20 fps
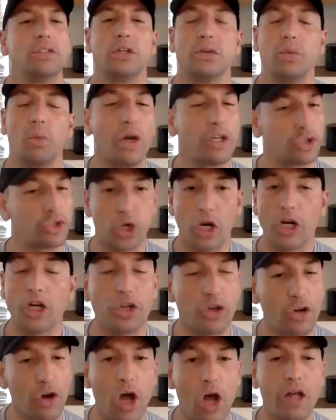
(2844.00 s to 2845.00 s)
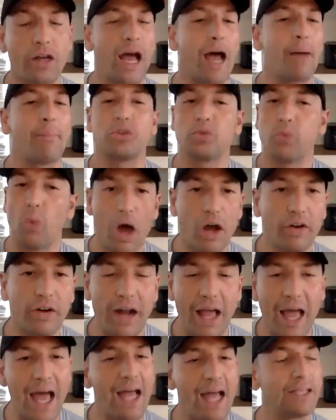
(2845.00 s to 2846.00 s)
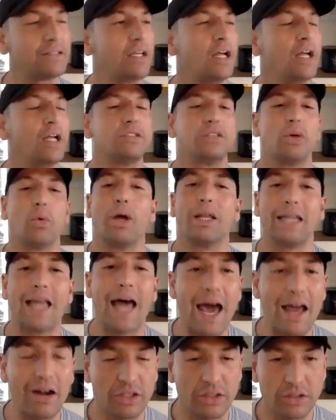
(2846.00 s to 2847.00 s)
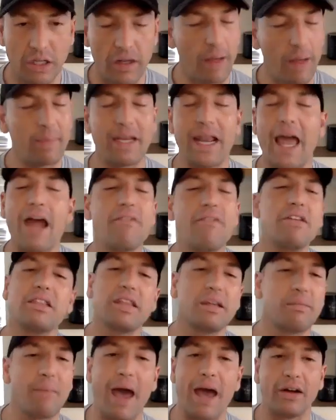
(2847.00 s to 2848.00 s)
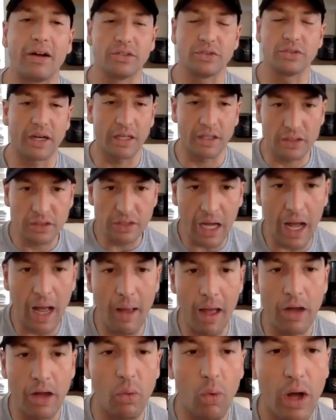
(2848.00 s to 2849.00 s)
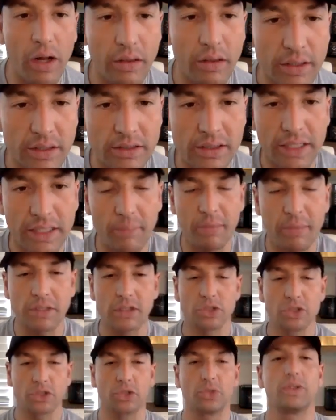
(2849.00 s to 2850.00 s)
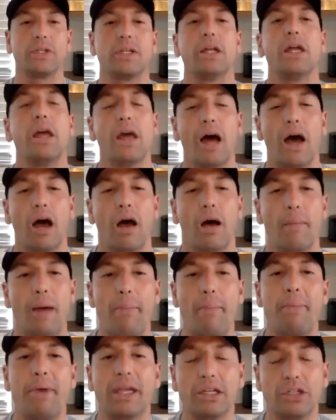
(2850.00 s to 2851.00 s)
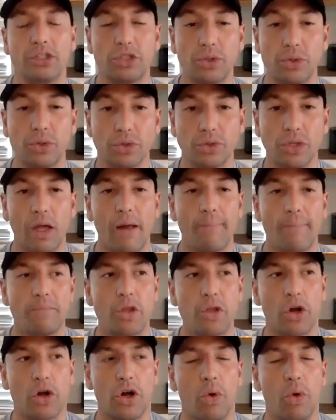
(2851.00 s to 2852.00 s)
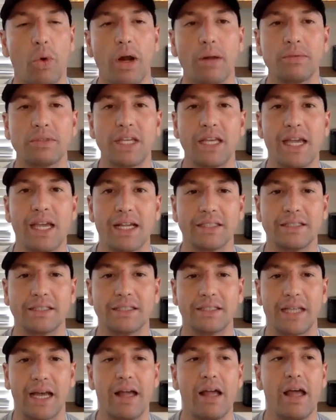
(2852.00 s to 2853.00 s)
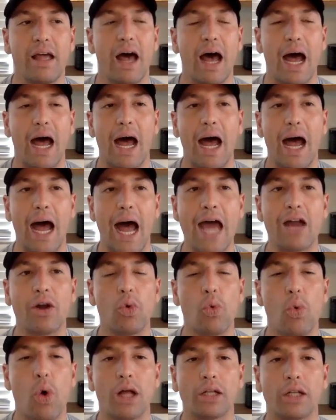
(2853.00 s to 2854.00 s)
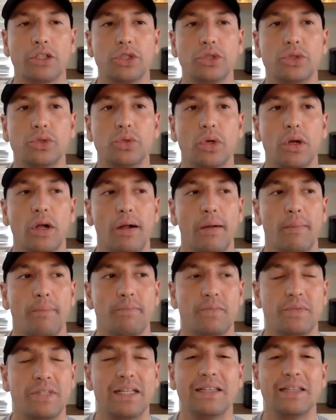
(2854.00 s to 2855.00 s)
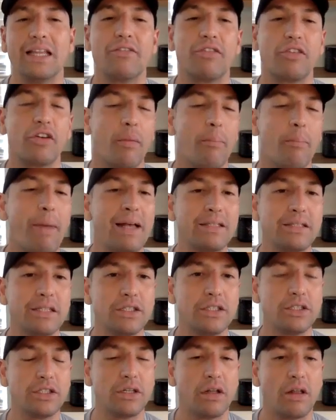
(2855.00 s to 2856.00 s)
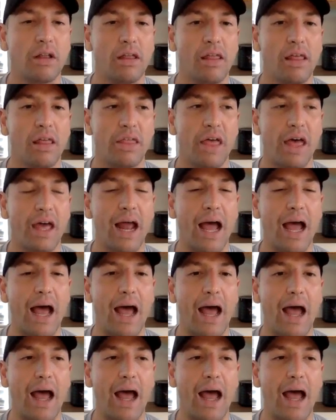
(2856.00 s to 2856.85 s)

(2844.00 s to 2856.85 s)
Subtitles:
to what truck you're on to how much water it has to what ladders. I mean, everything matters, right? There's not. I don't want this to get misconstrued that I pick and choose. No, no, no. What I'm saying is that I don't want to deliver a message that